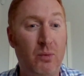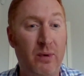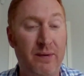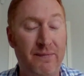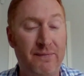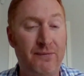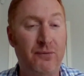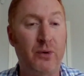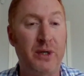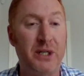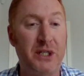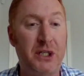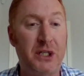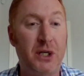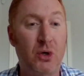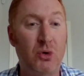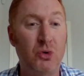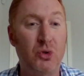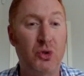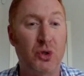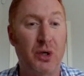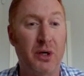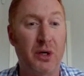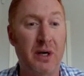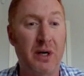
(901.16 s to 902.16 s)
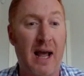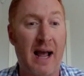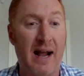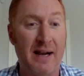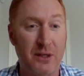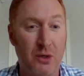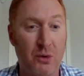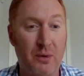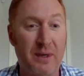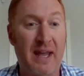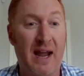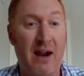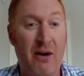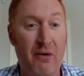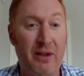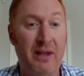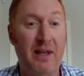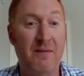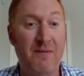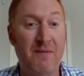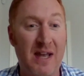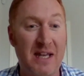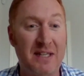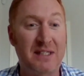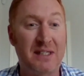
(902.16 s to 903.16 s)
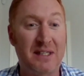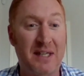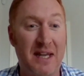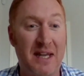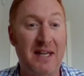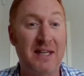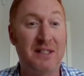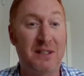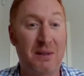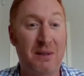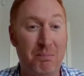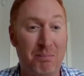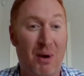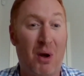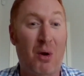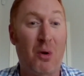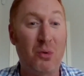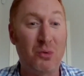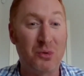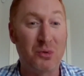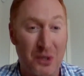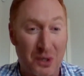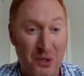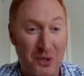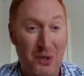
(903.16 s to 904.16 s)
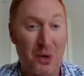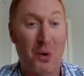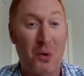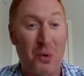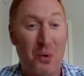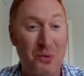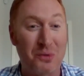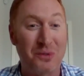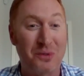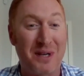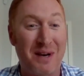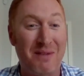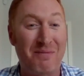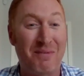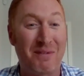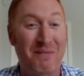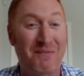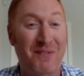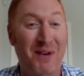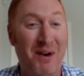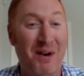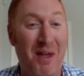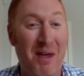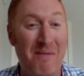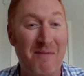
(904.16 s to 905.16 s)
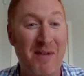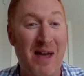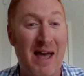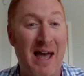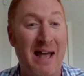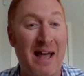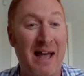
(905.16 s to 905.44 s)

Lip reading: with 3 children and you're carrying their skis and poles and goggles and everything like that.